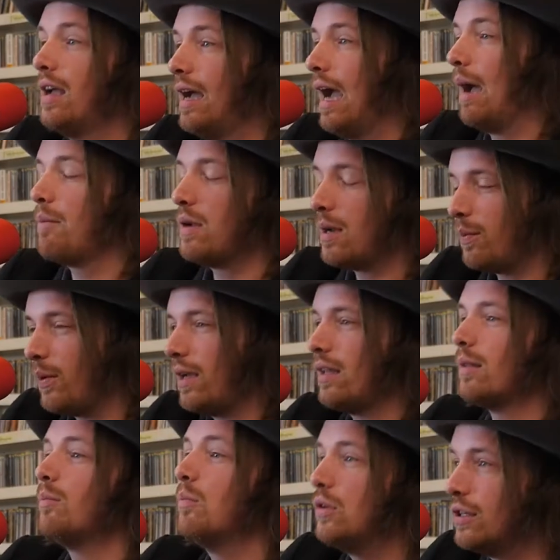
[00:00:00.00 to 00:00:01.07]
happy to be
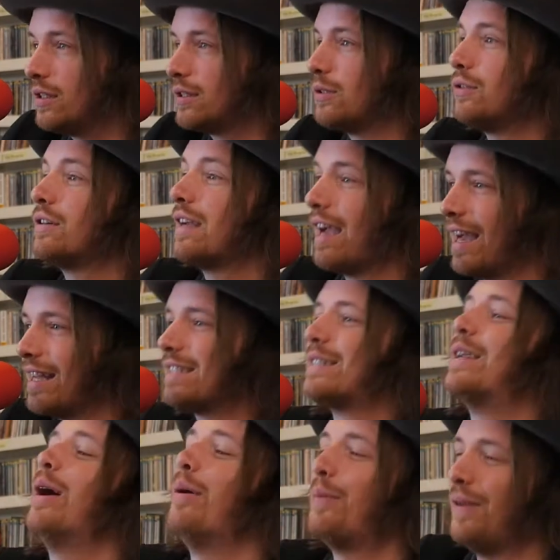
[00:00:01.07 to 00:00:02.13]
the musical
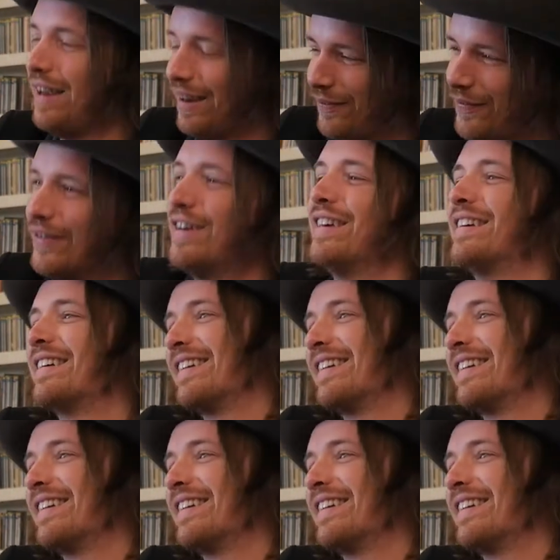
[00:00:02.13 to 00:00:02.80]
guest opening for.